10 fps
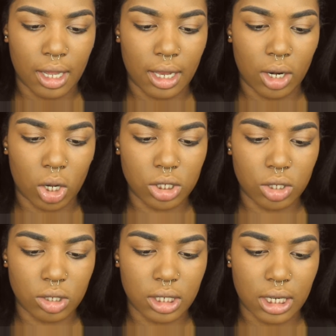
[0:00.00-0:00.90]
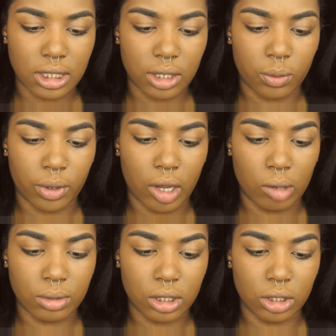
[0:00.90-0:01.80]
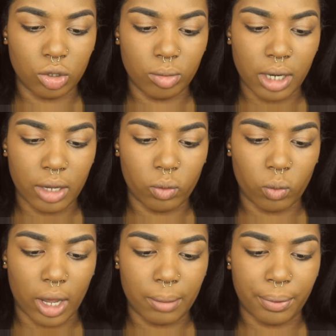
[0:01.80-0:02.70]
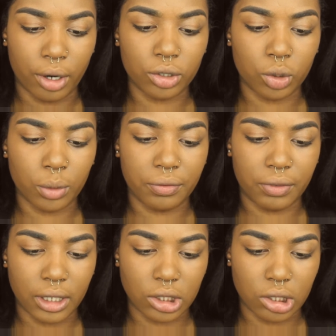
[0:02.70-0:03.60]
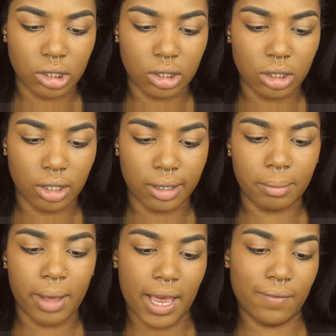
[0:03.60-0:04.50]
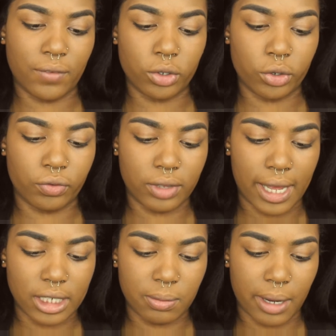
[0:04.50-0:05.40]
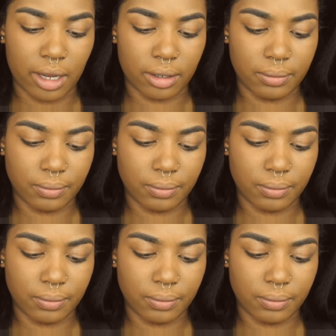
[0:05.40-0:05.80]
And it also says it will help to illuminate white particle reflection. Goodbye photo flashback.